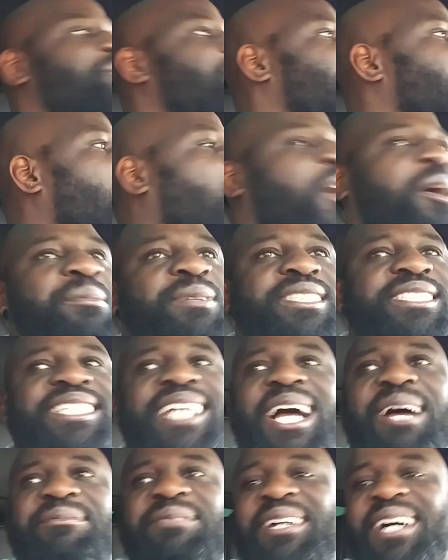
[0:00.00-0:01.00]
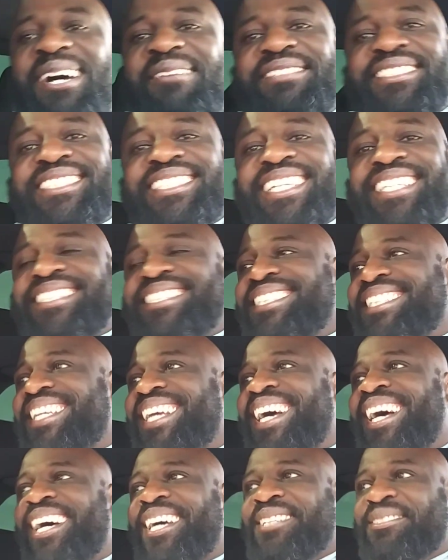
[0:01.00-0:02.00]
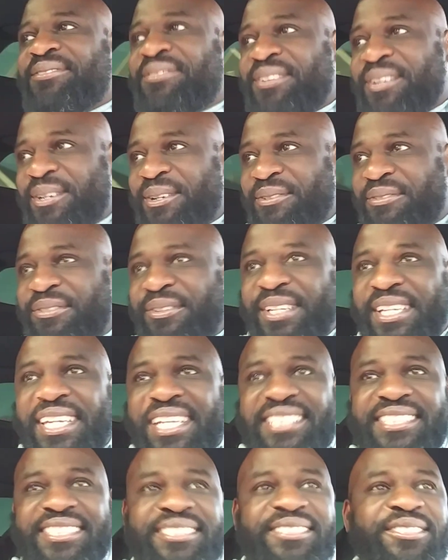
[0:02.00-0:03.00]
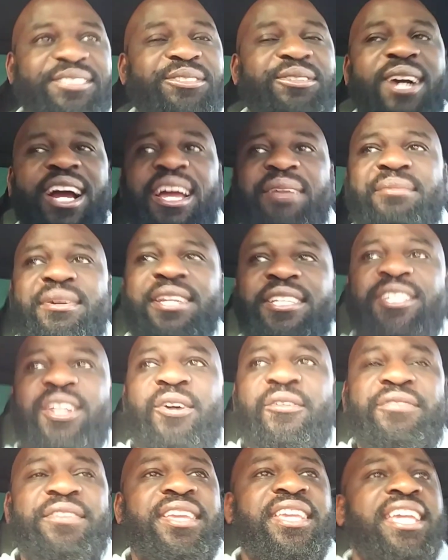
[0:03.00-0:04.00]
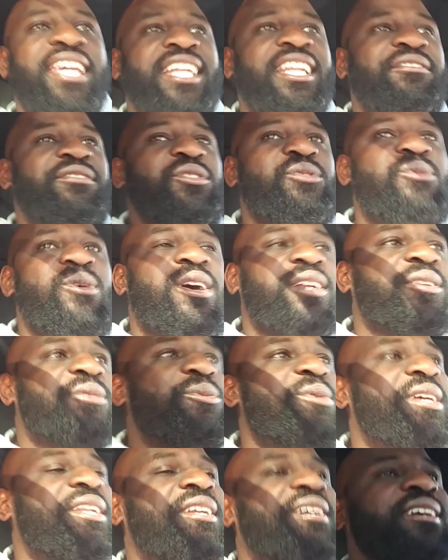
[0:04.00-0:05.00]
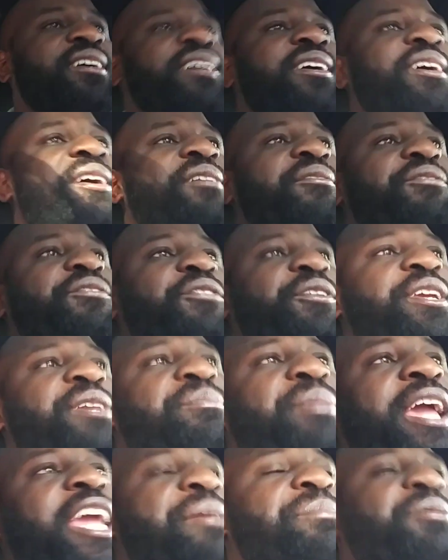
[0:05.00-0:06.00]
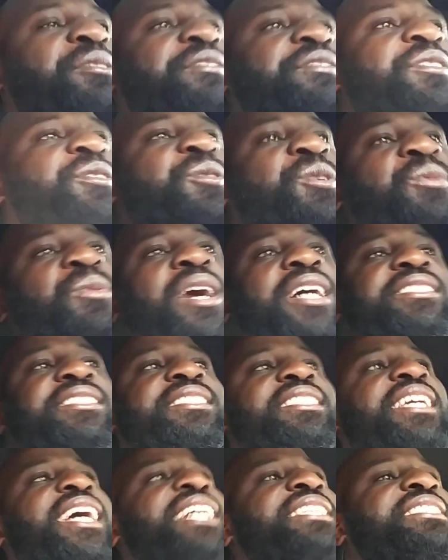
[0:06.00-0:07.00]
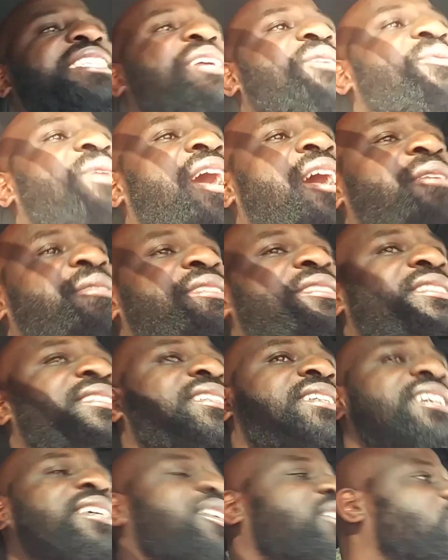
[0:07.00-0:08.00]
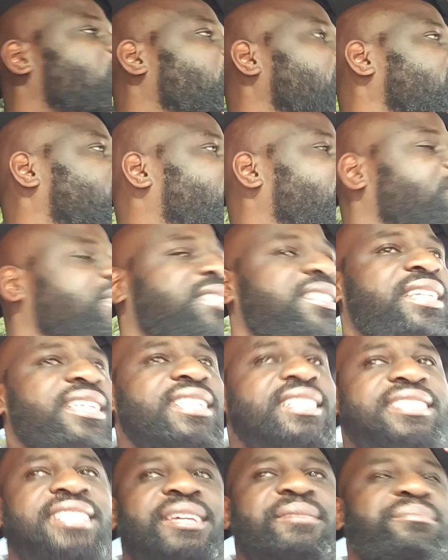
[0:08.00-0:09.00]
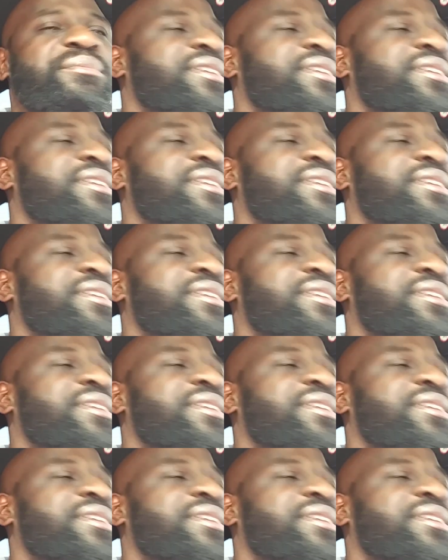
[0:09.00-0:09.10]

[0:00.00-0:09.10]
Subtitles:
barbershop conversation, guys. Feel free, hit the subscribe button. Don't forget, if you want to win a free pay-per-view to watch Deontay Wilder, Luis Ortiz, hit